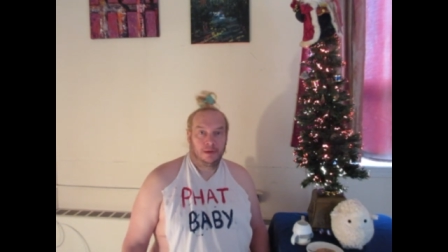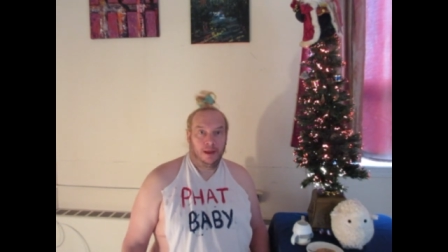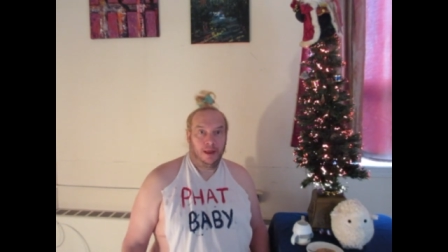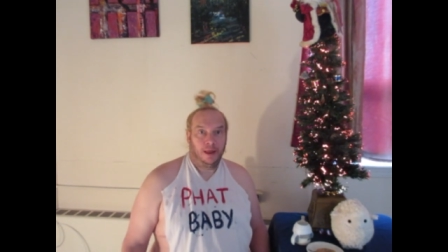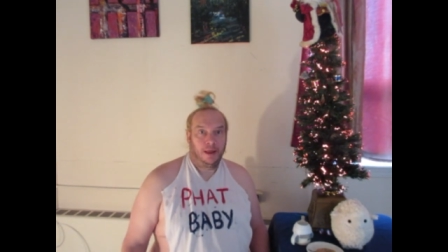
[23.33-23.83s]

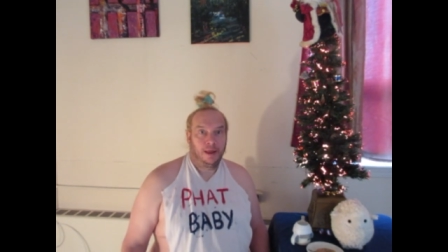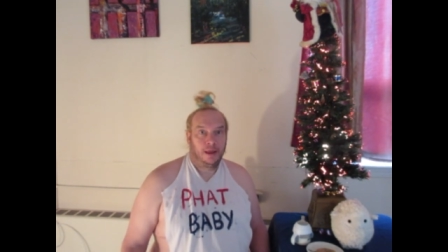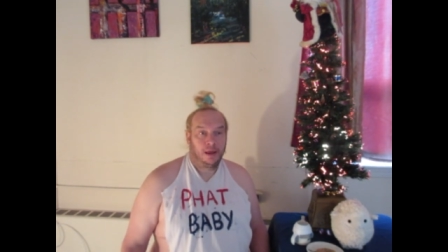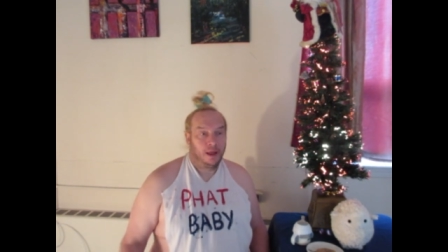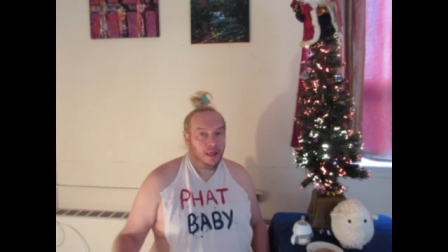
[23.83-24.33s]
Huh?
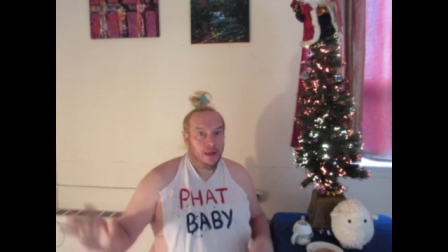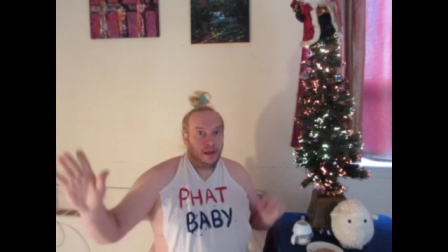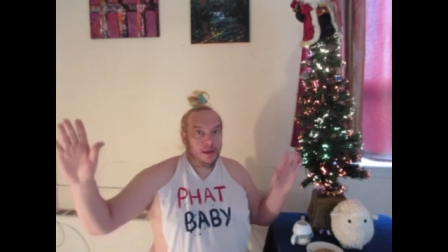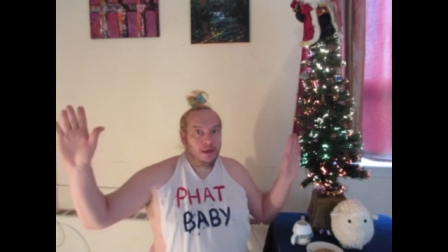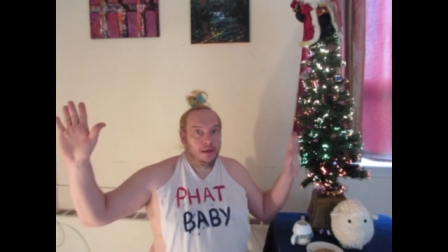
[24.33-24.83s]

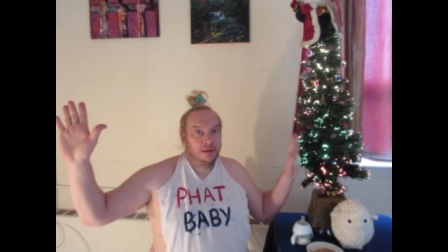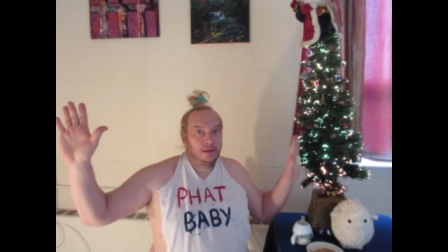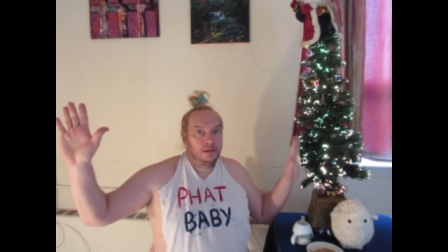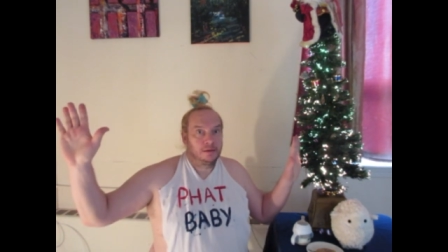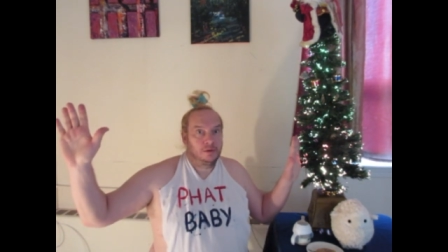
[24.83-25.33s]

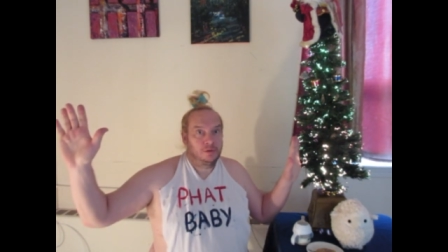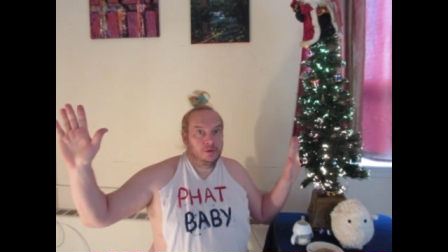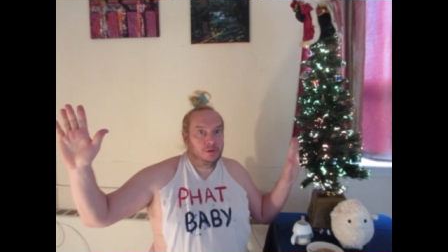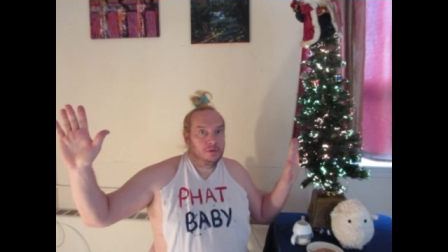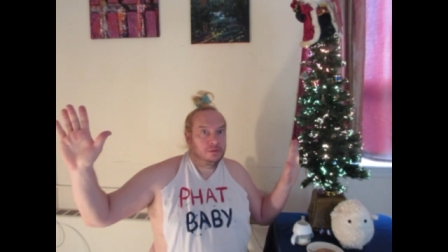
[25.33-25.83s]
Goo
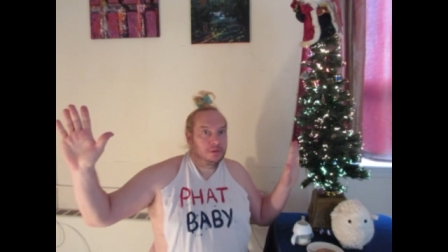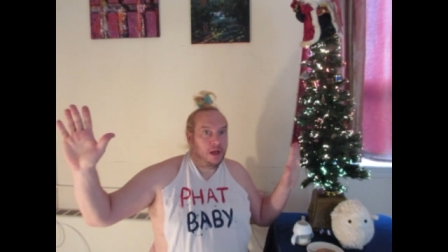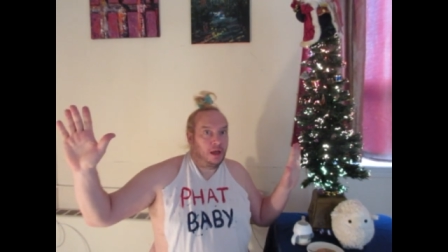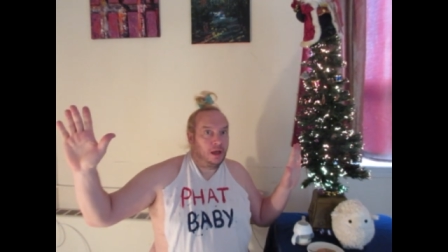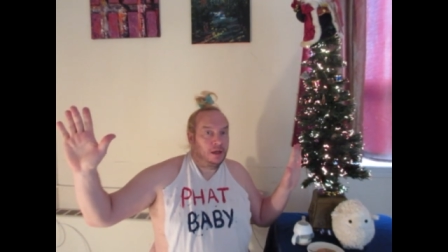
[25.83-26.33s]
goo
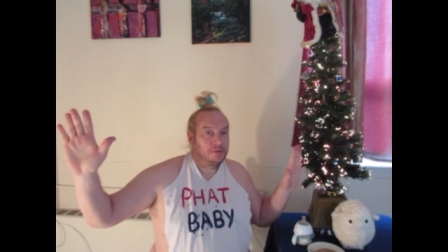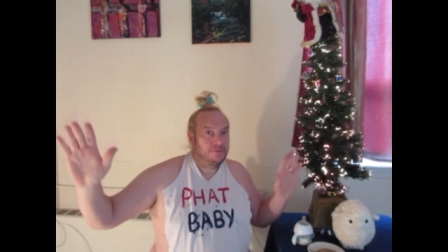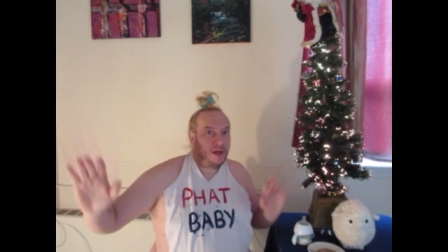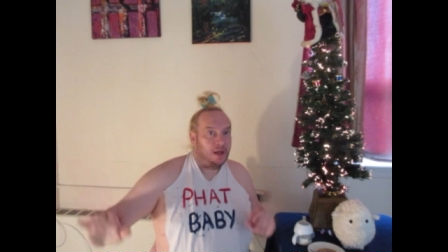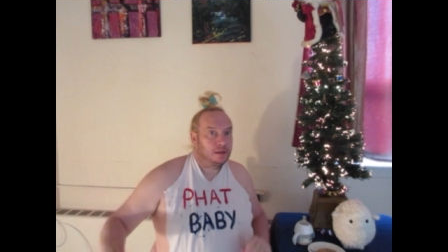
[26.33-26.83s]
guy,
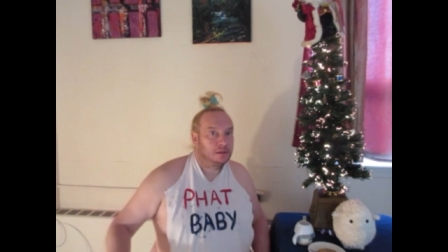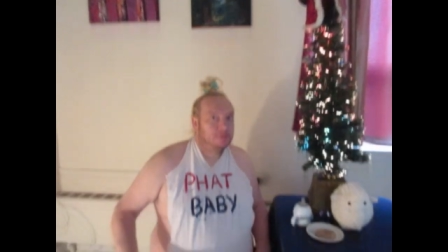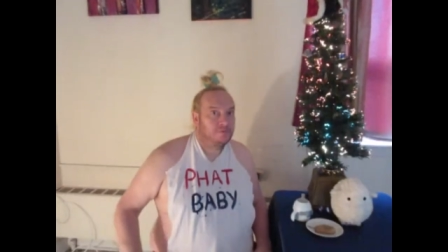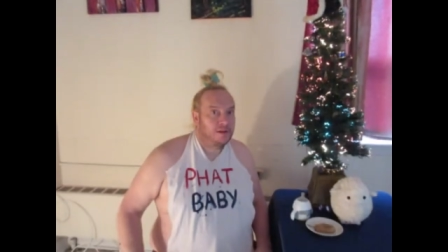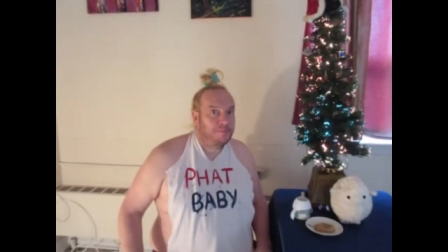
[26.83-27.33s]
fat
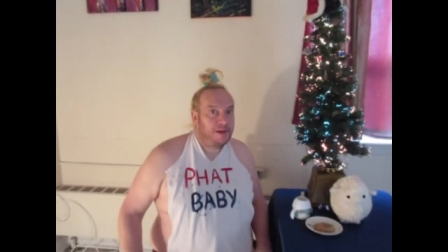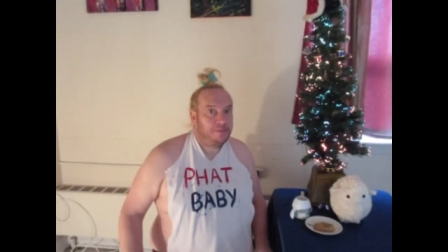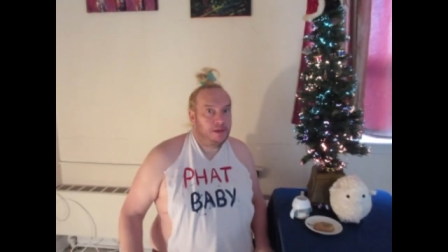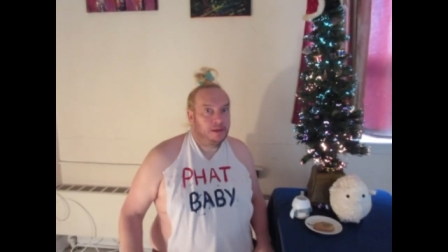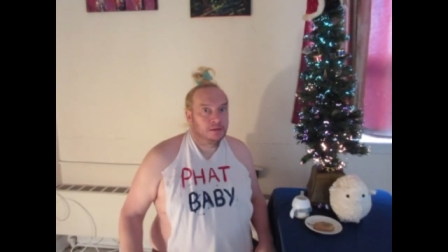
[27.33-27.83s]
fat
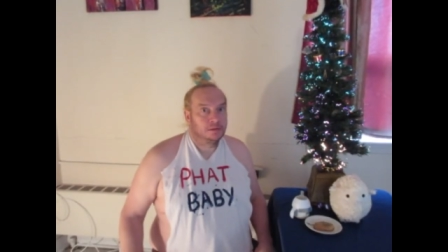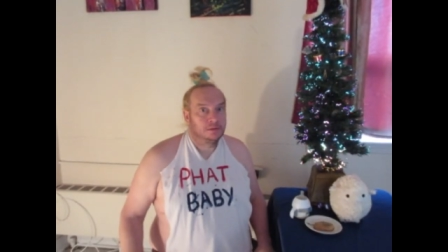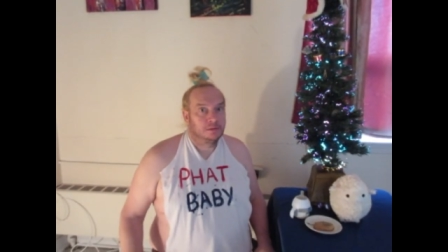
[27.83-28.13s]
baby.